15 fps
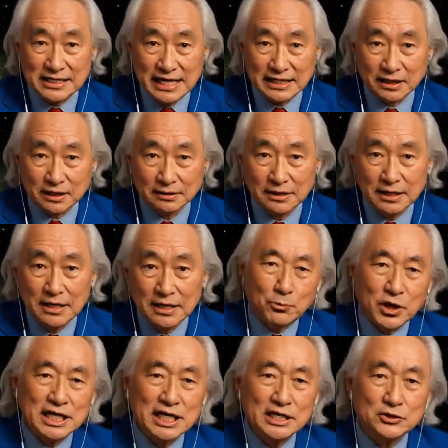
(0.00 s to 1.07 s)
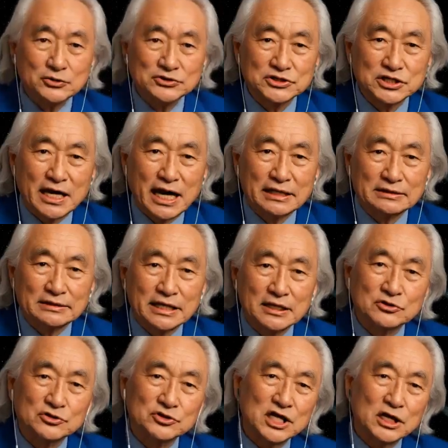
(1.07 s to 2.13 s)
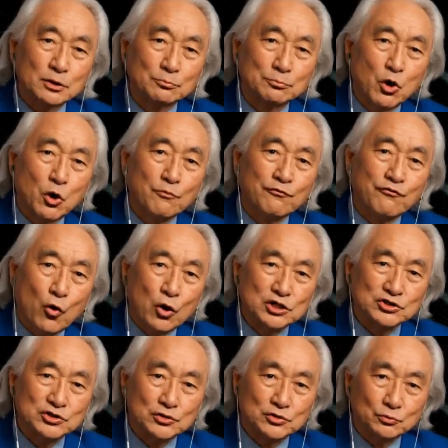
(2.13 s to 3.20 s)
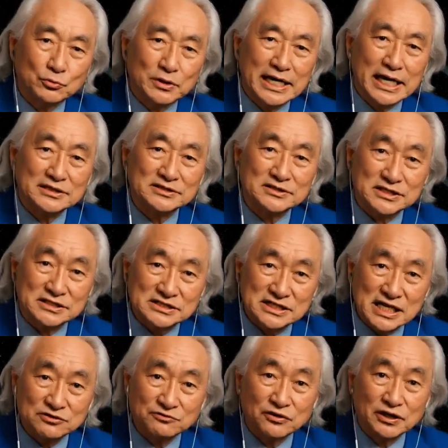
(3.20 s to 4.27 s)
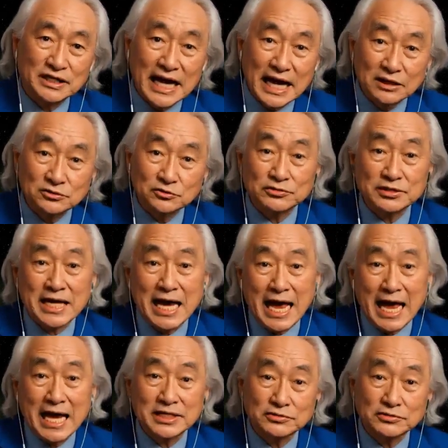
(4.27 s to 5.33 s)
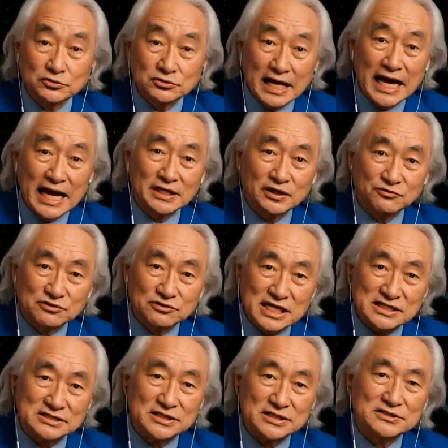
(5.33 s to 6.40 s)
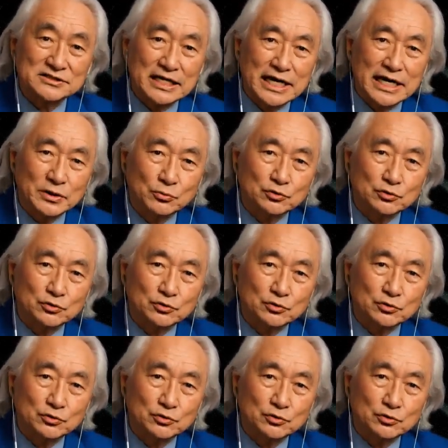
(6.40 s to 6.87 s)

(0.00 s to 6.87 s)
Let's talk about the journey of this interstellar object. Right now, 3I Atlas is making its closest approach to the sun.